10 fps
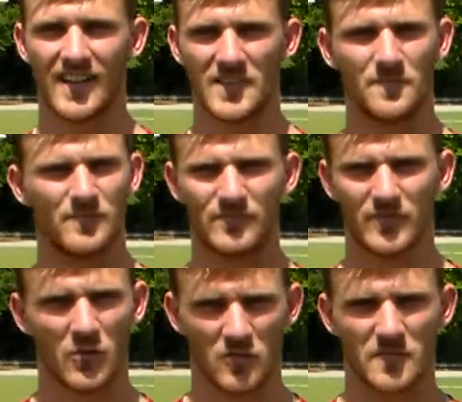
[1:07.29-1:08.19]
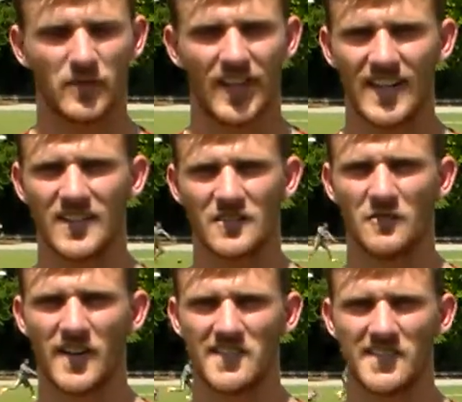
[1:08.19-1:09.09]
He's of course played at
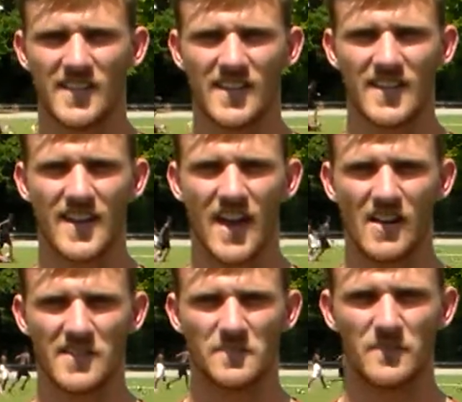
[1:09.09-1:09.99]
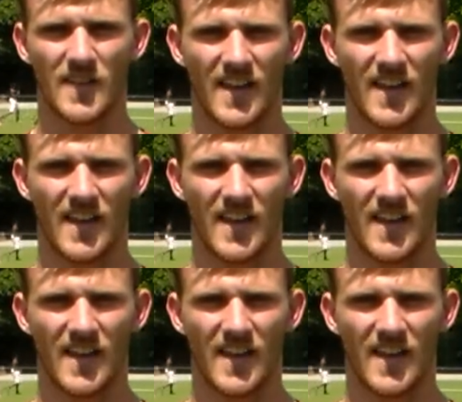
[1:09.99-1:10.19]
USC, and now he's